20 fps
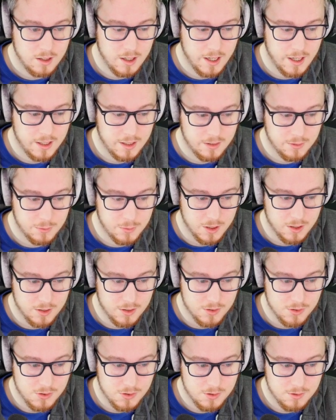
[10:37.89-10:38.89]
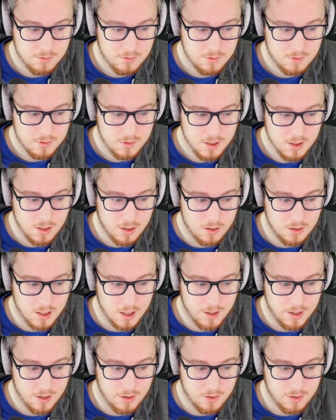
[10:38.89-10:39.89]
and it was, you know,
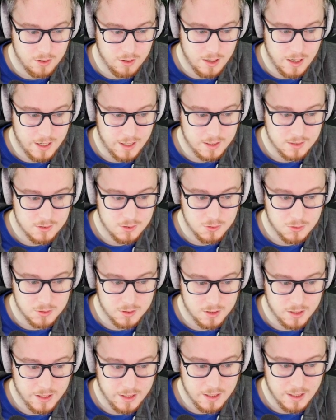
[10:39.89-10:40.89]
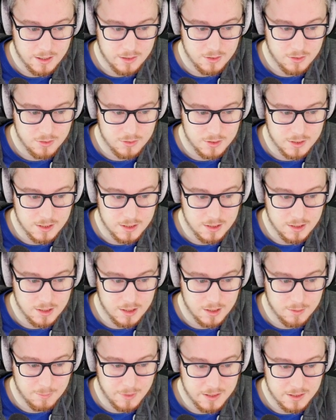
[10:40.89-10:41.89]
another act, sort of like Act 3,
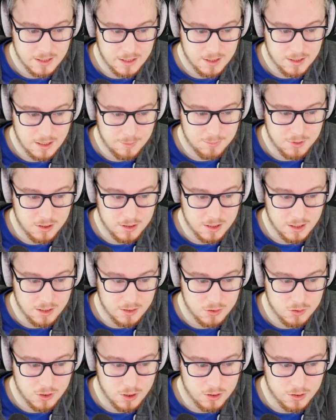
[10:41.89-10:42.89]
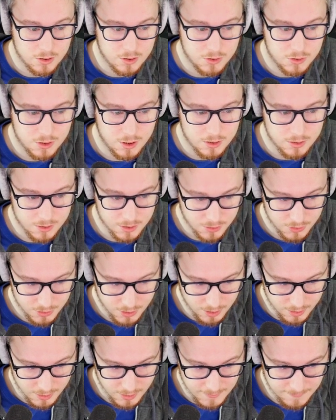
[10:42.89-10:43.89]
and my deck kept on getting stronger and stronger and
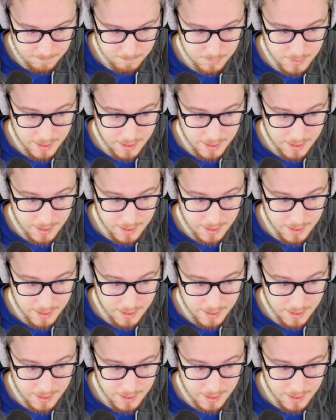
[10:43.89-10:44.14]
stronger,